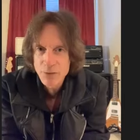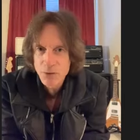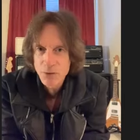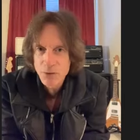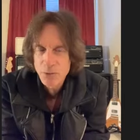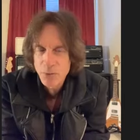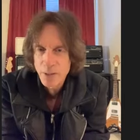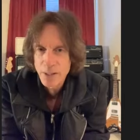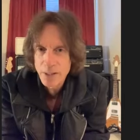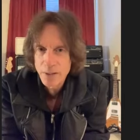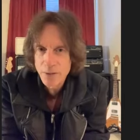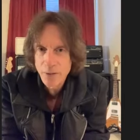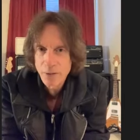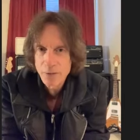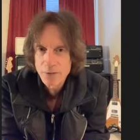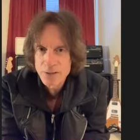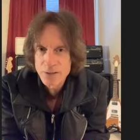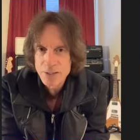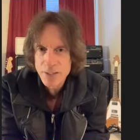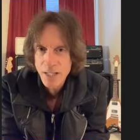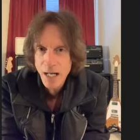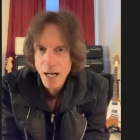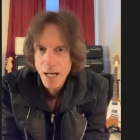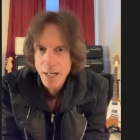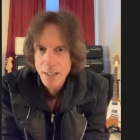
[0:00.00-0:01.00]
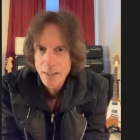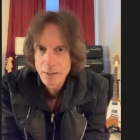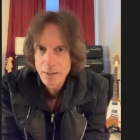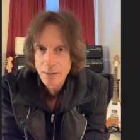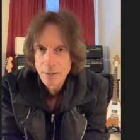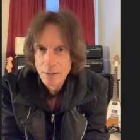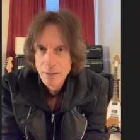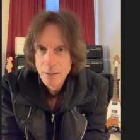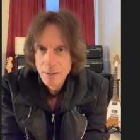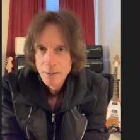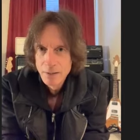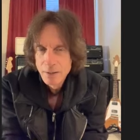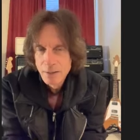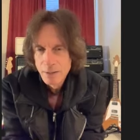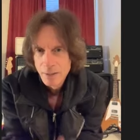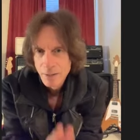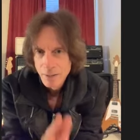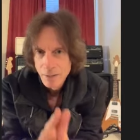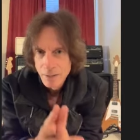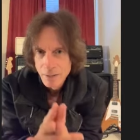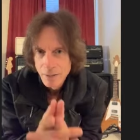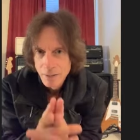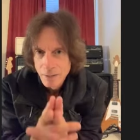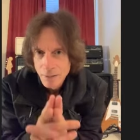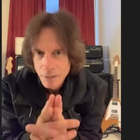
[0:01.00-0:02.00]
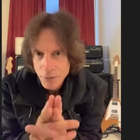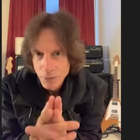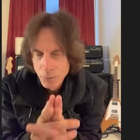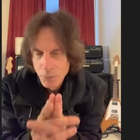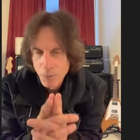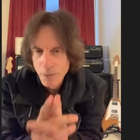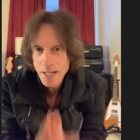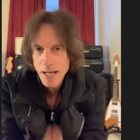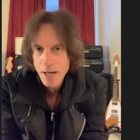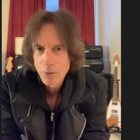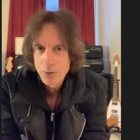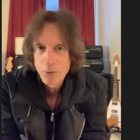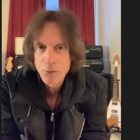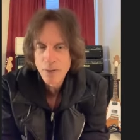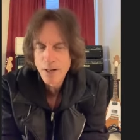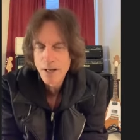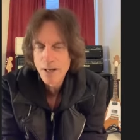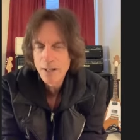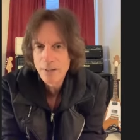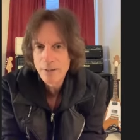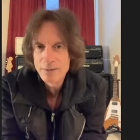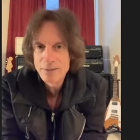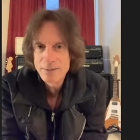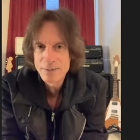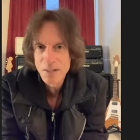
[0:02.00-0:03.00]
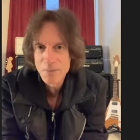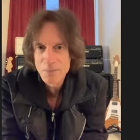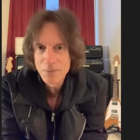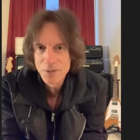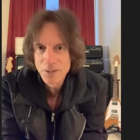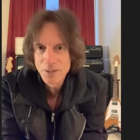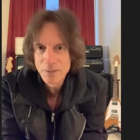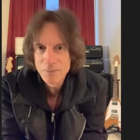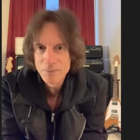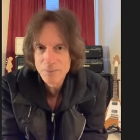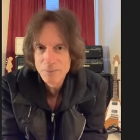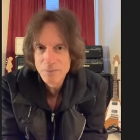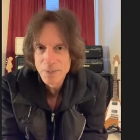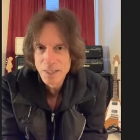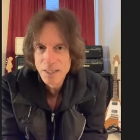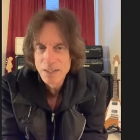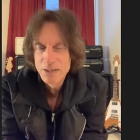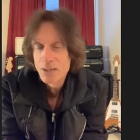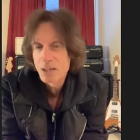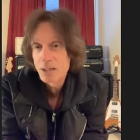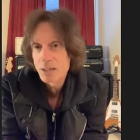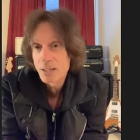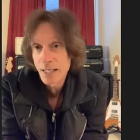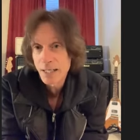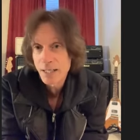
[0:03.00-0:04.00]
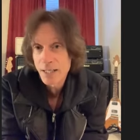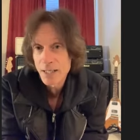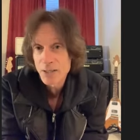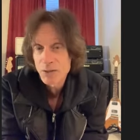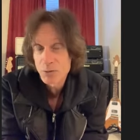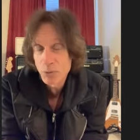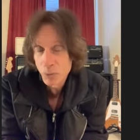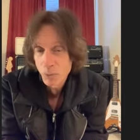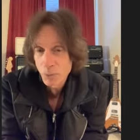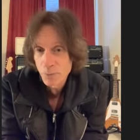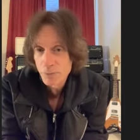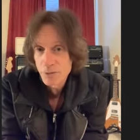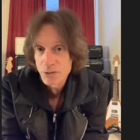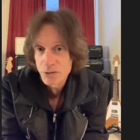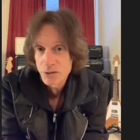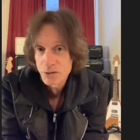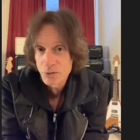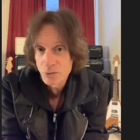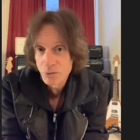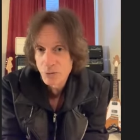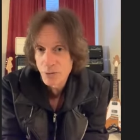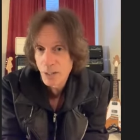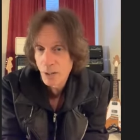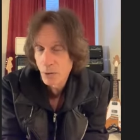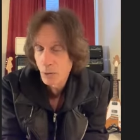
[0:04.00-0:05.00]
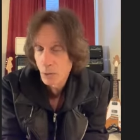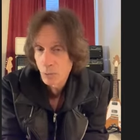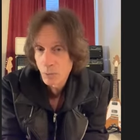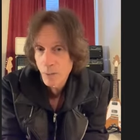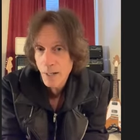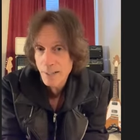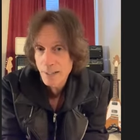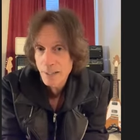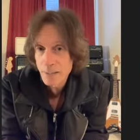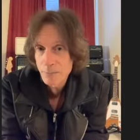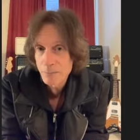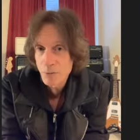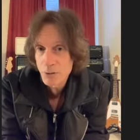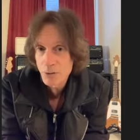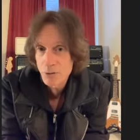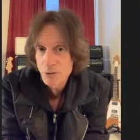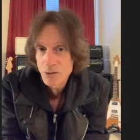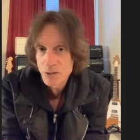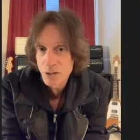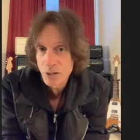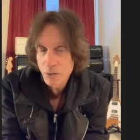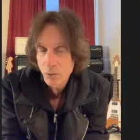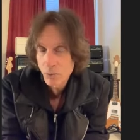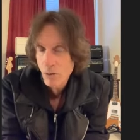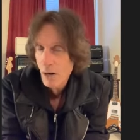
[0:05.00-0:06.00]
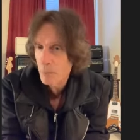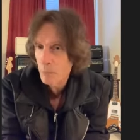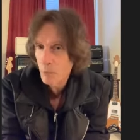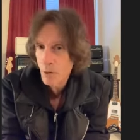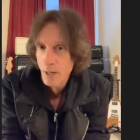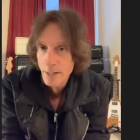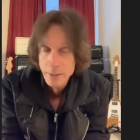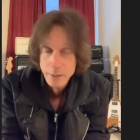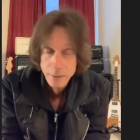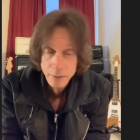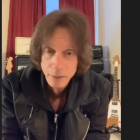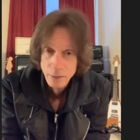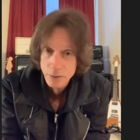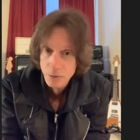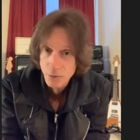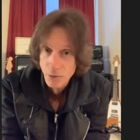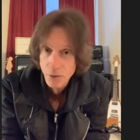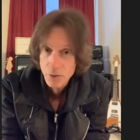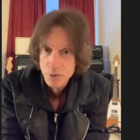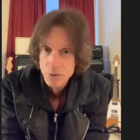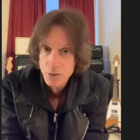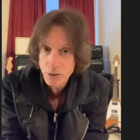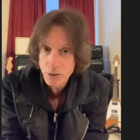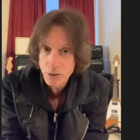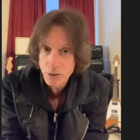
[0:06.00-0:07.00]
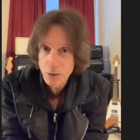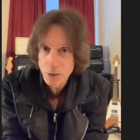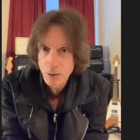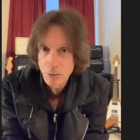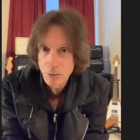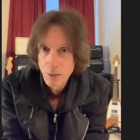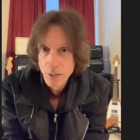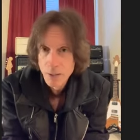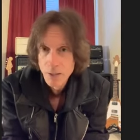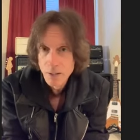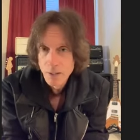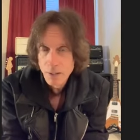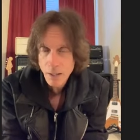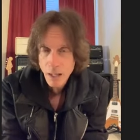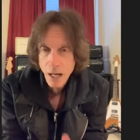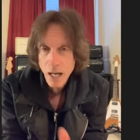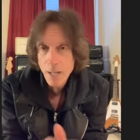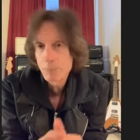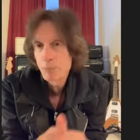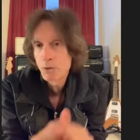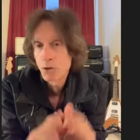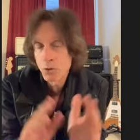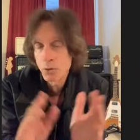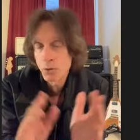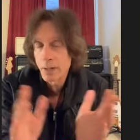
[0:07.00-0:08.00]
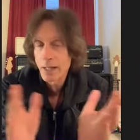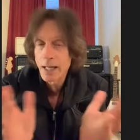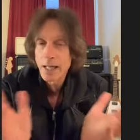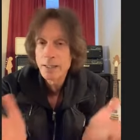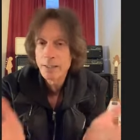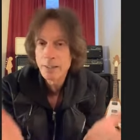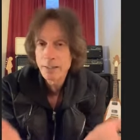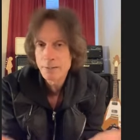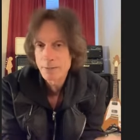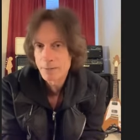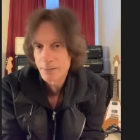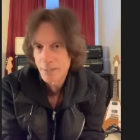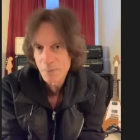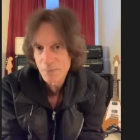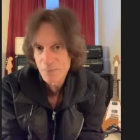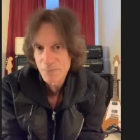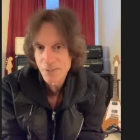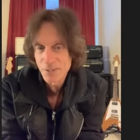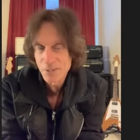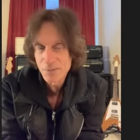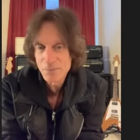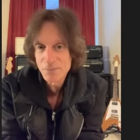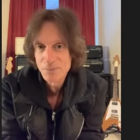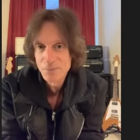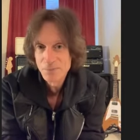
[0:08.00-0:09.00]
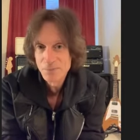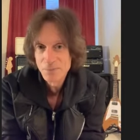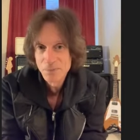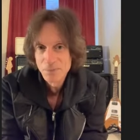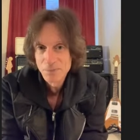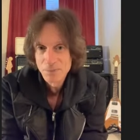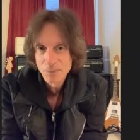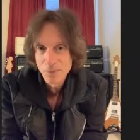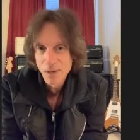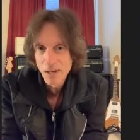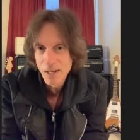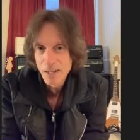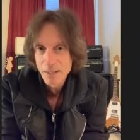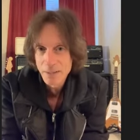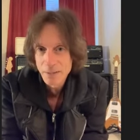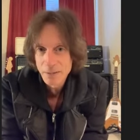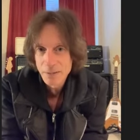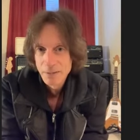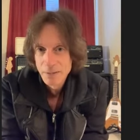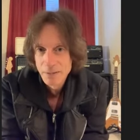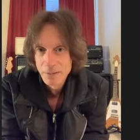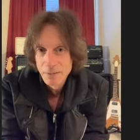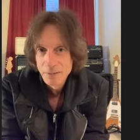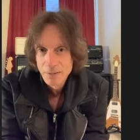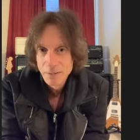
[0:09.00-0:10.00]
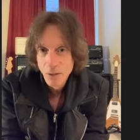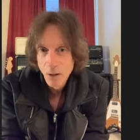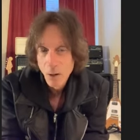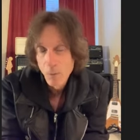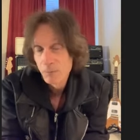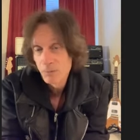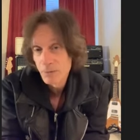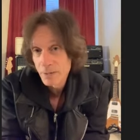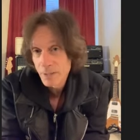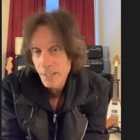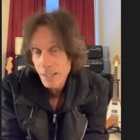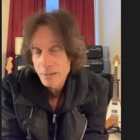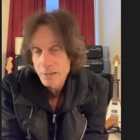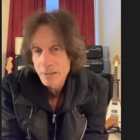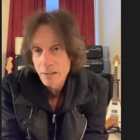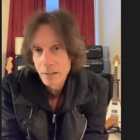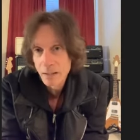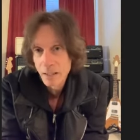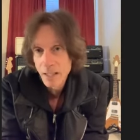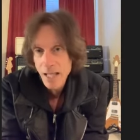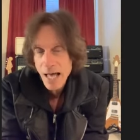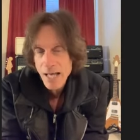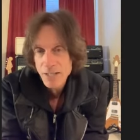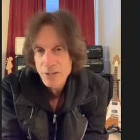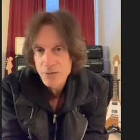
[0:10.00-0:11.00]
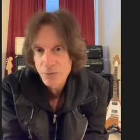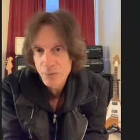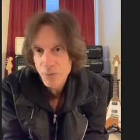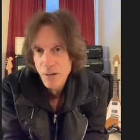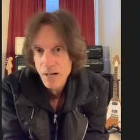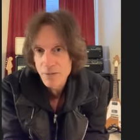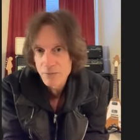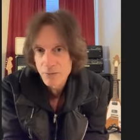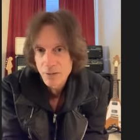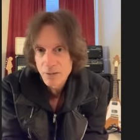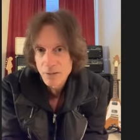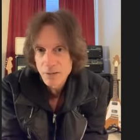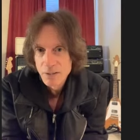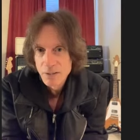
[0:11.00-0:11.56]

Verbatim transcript: Create your own style. You are now creating something. It's just like us when we're in the studio or writing music, or I'm writing a guitar solo. I'm creating something, right? Hopefully that's going to last forever.